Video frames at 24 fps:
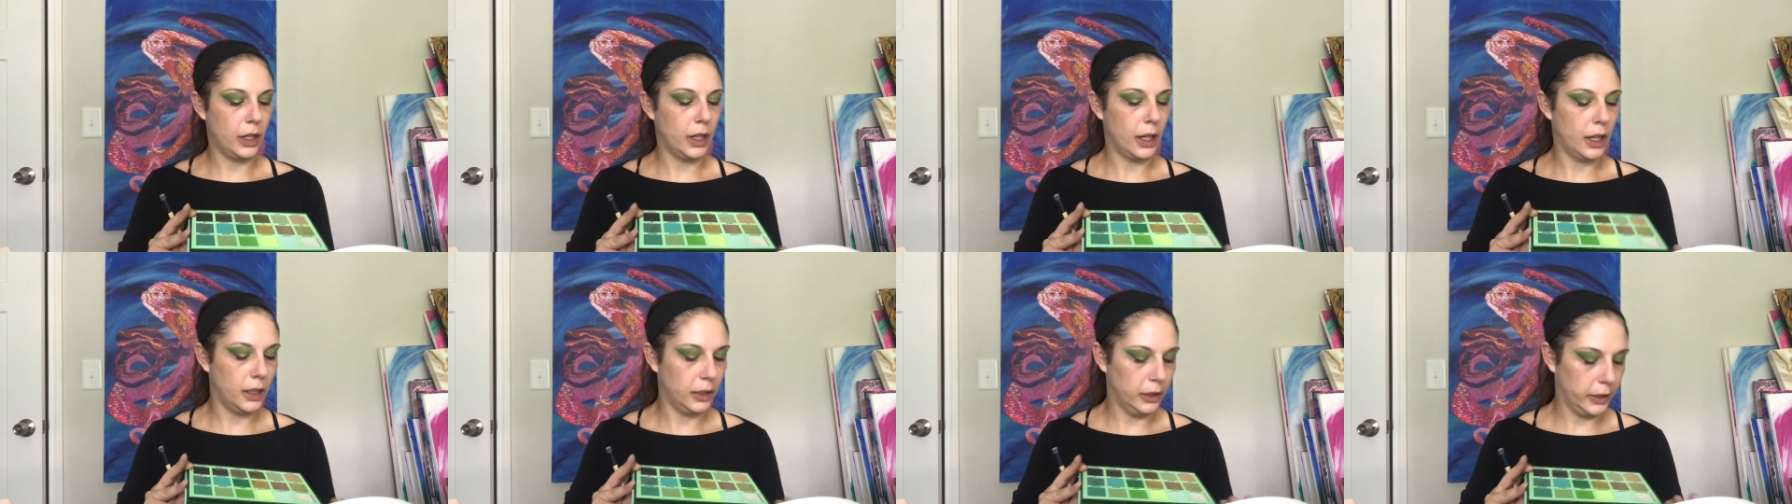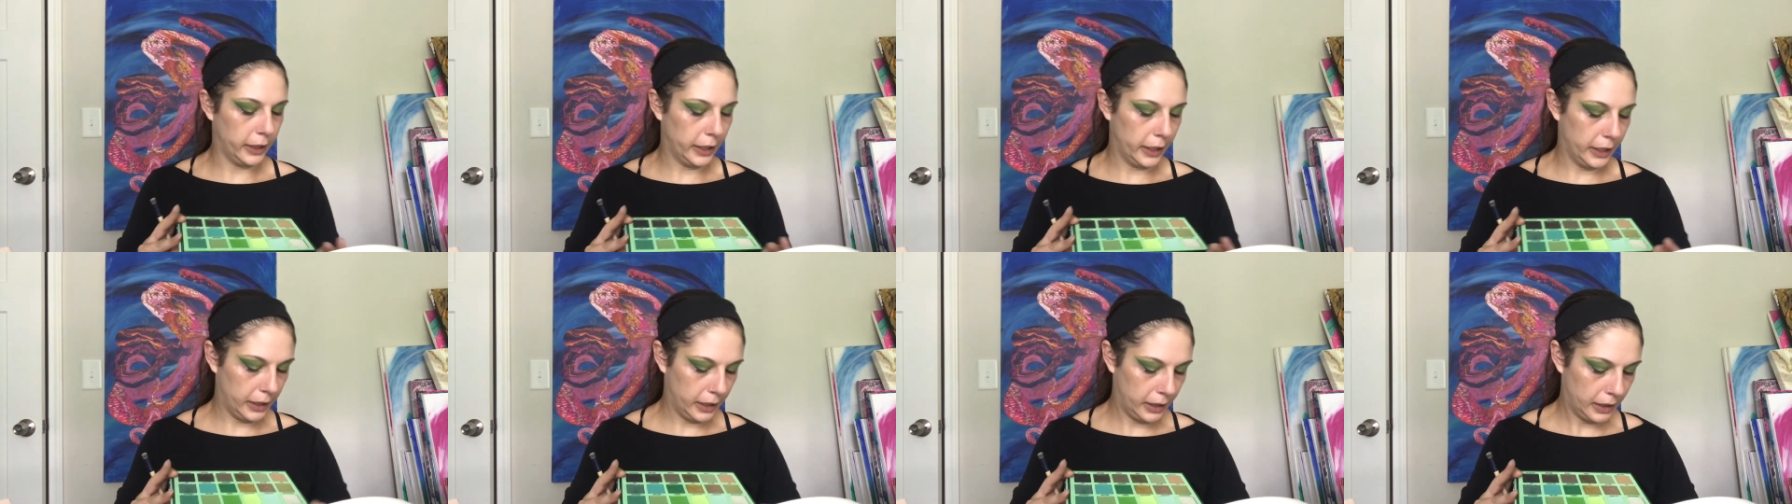
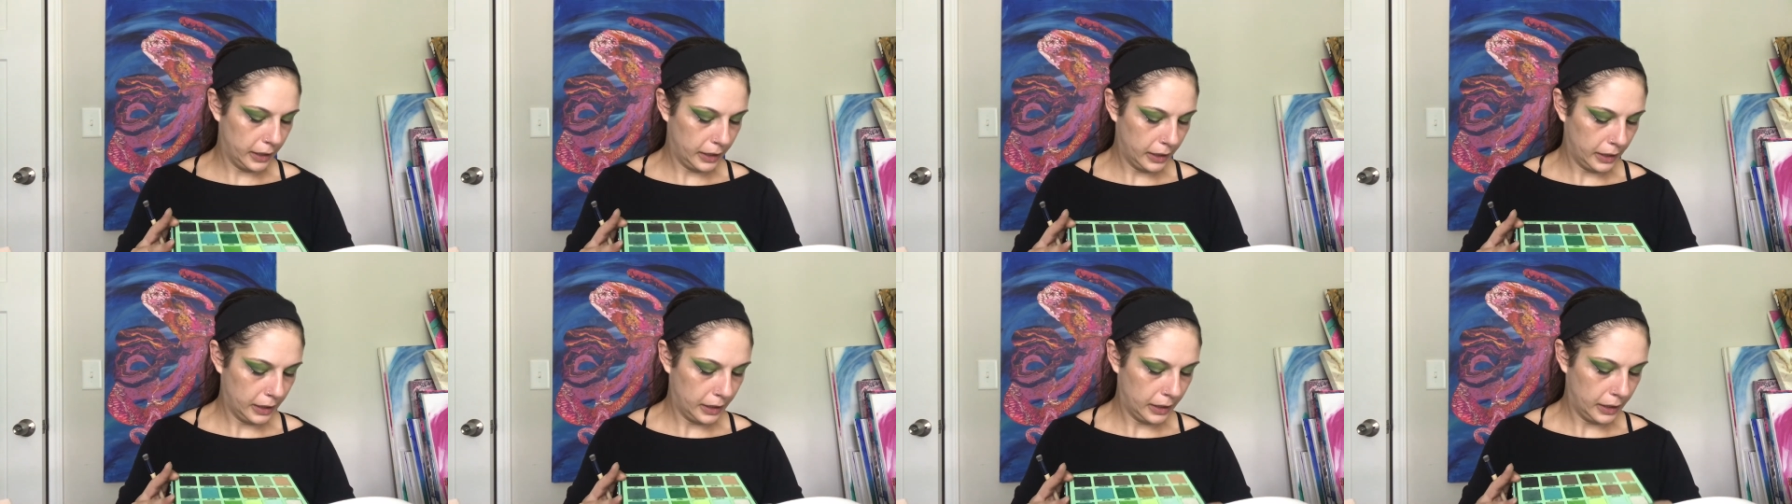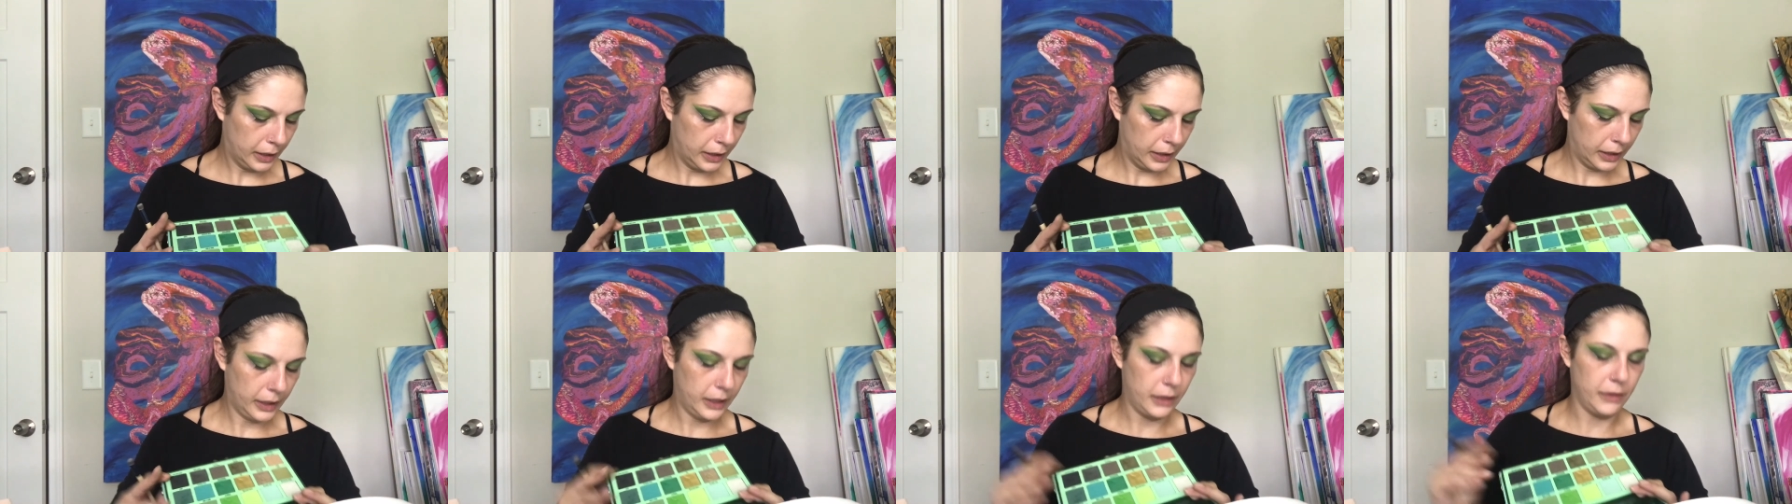color
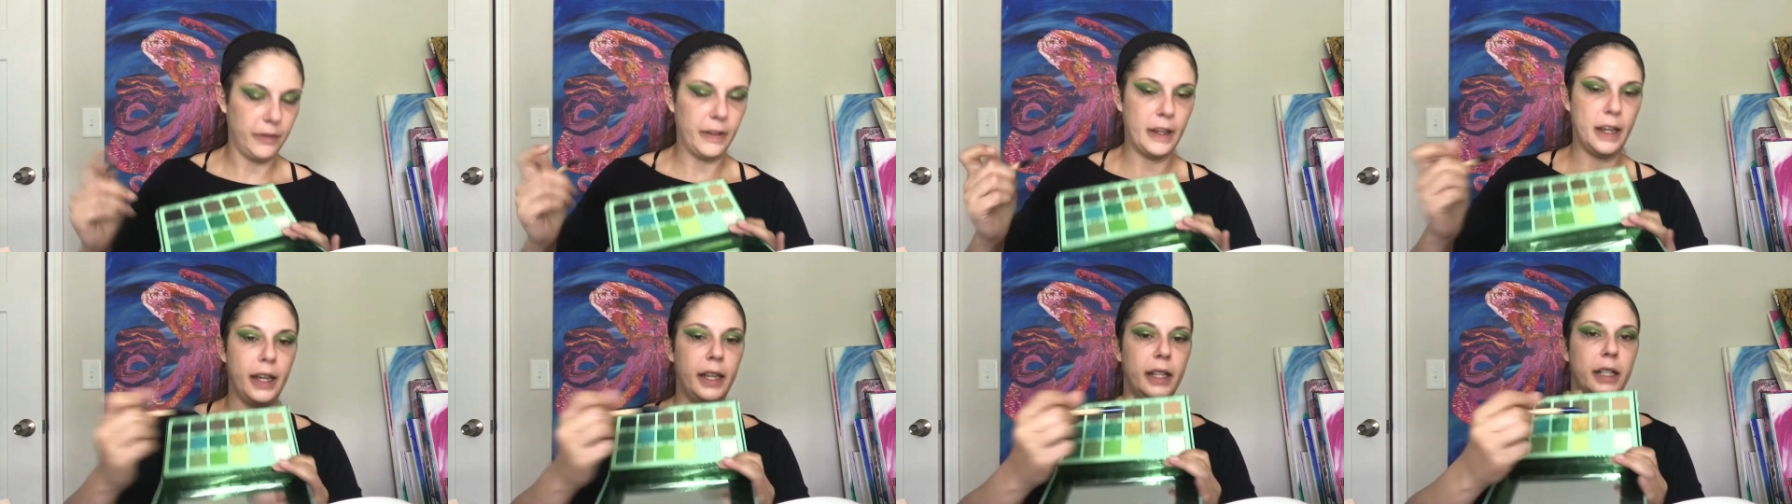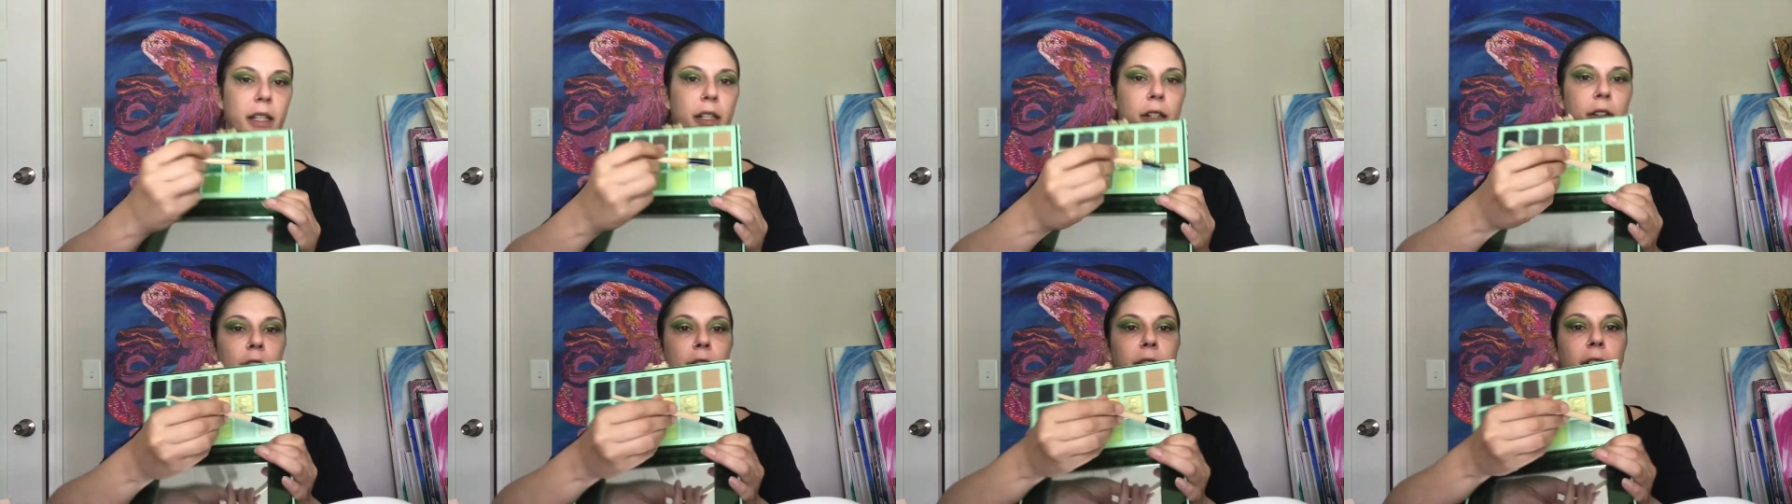Divine
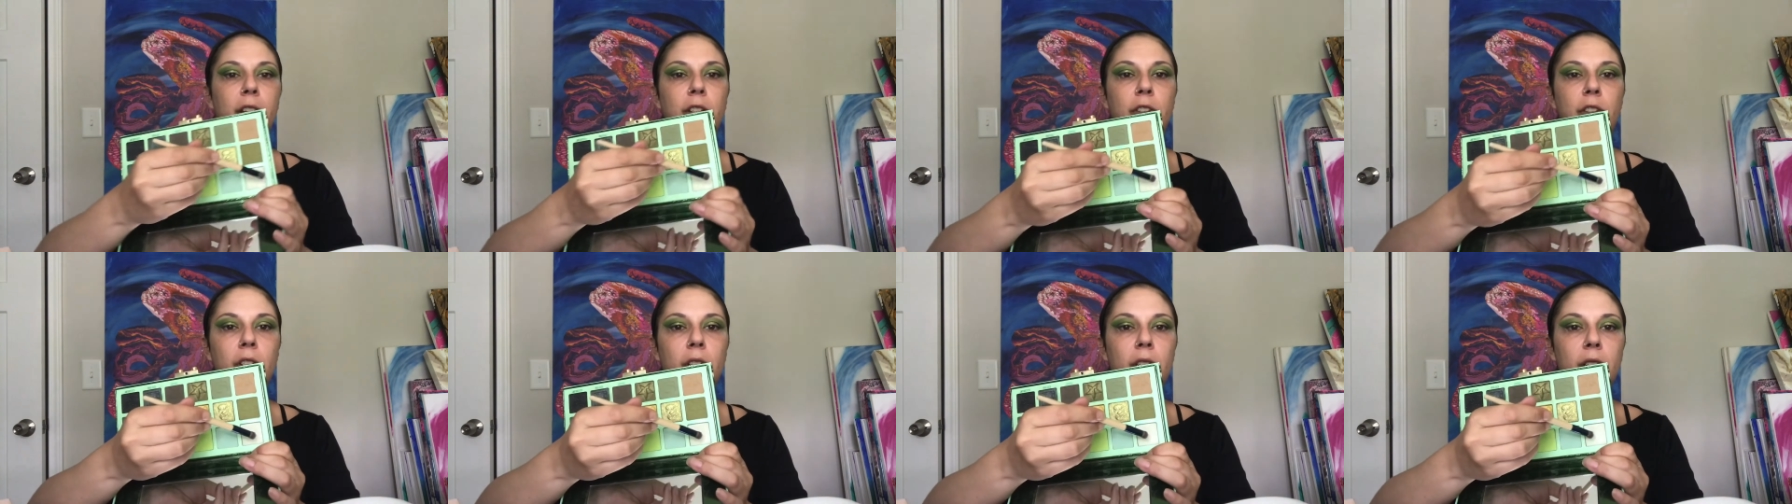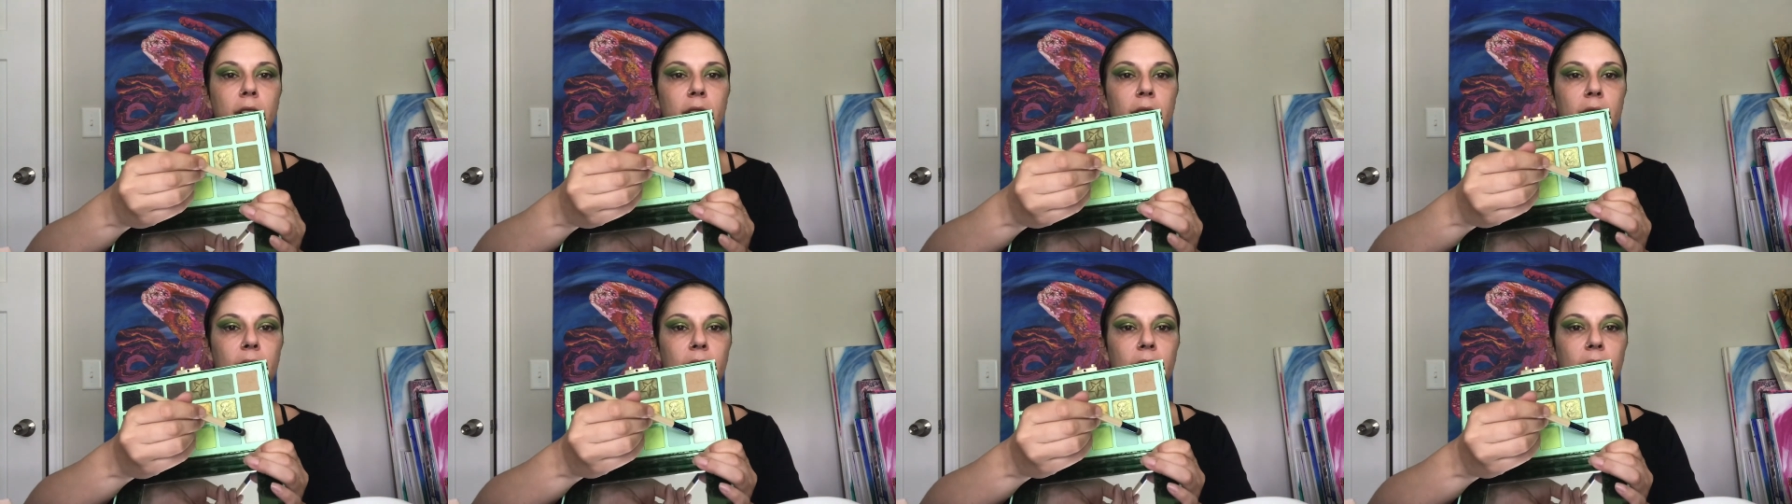Intervention.